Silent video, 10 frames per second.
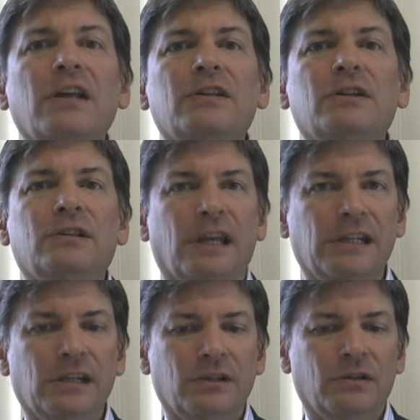to
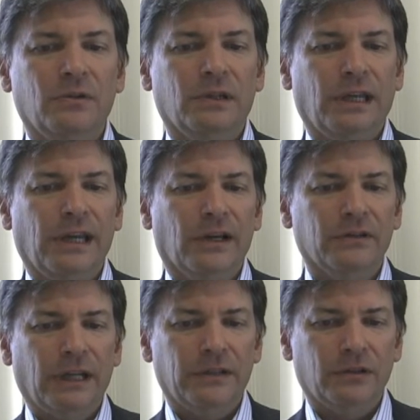take into
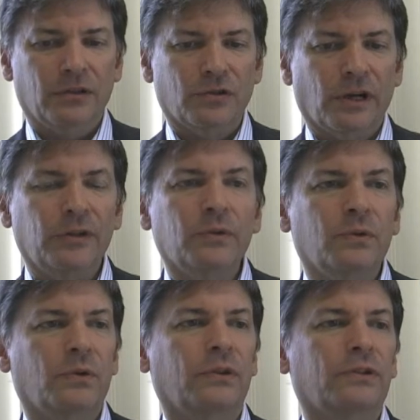account and to try to
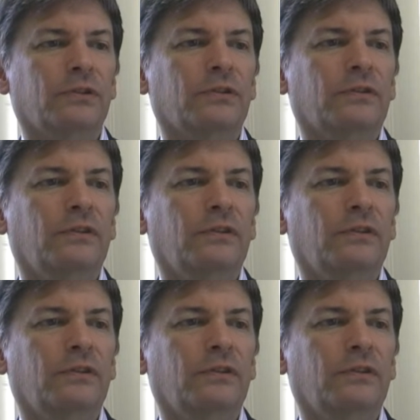order